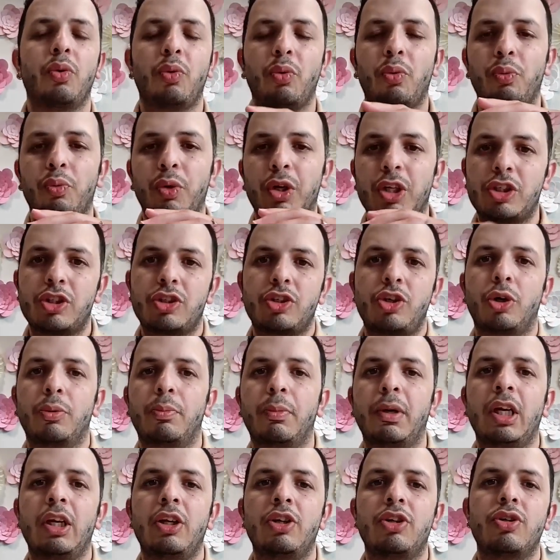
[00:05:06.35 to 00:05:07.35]
which
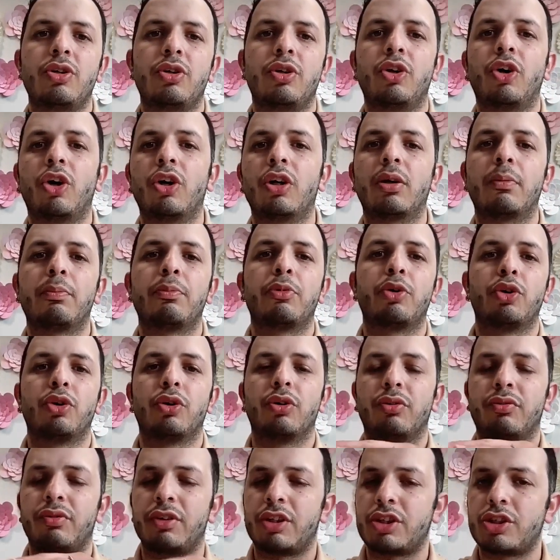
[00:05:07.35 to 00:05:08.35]
domain to not
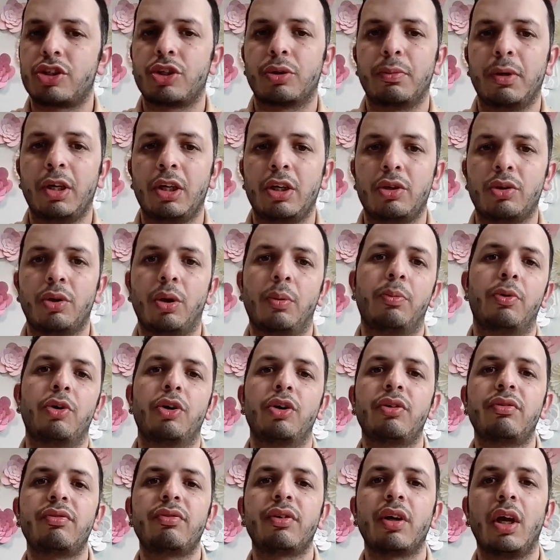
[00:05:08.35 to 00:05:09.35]
approve, which domain to
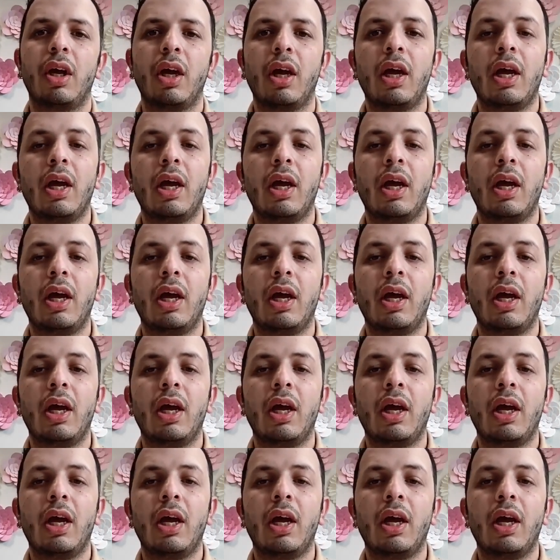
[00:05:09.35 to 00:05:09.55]
approve.